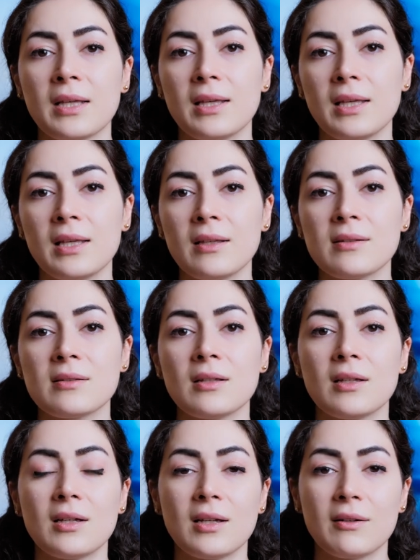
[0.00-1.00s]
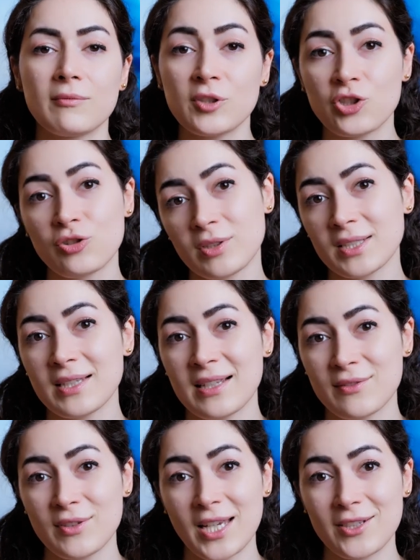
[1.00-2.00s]
is we shrink as
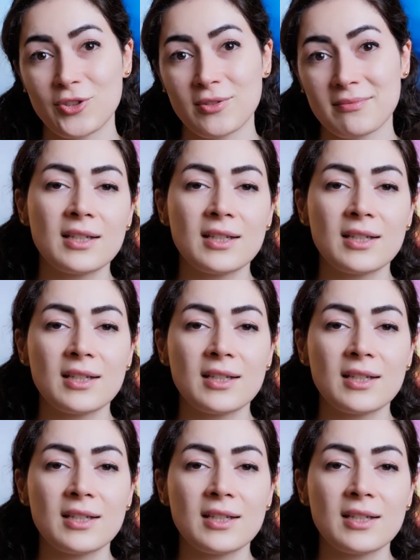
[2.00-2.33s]
we age.